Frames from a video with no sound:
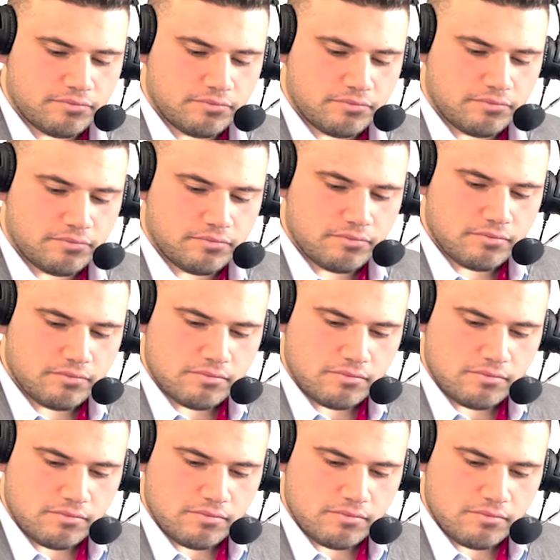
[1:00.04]

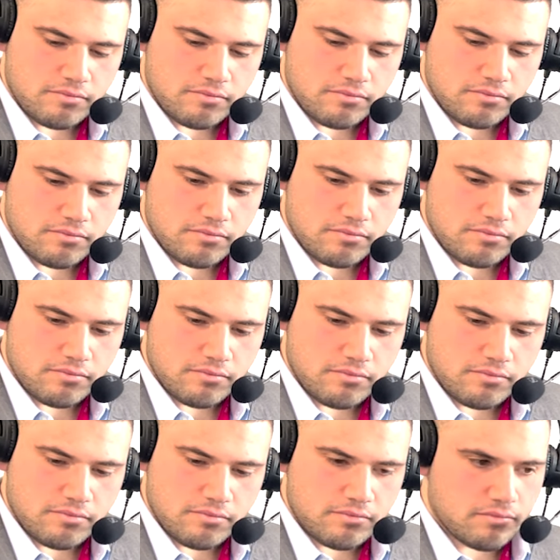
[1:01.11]

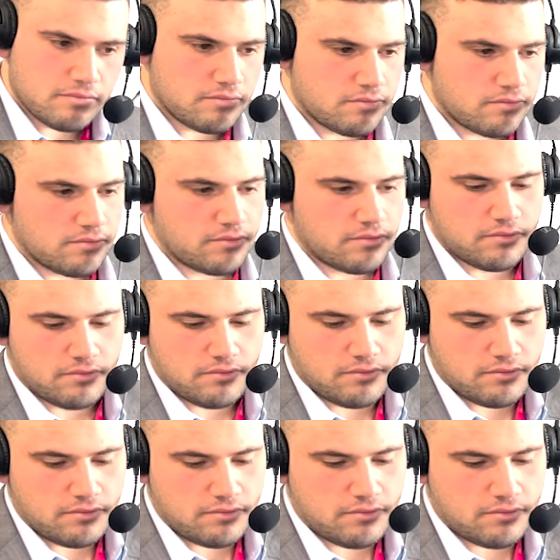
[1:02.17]

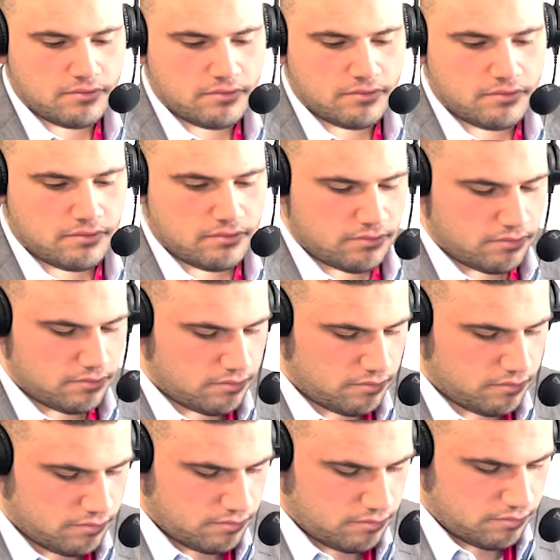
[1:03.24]

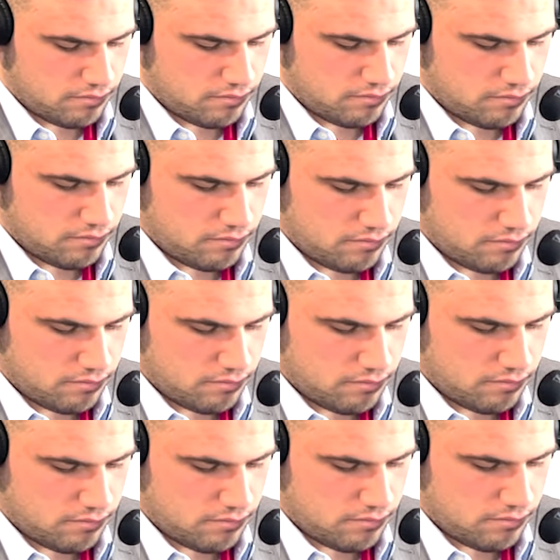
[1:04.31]

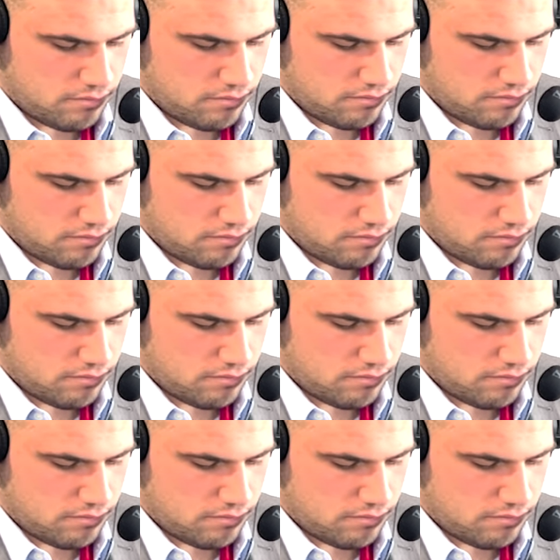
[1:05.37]
[no speech]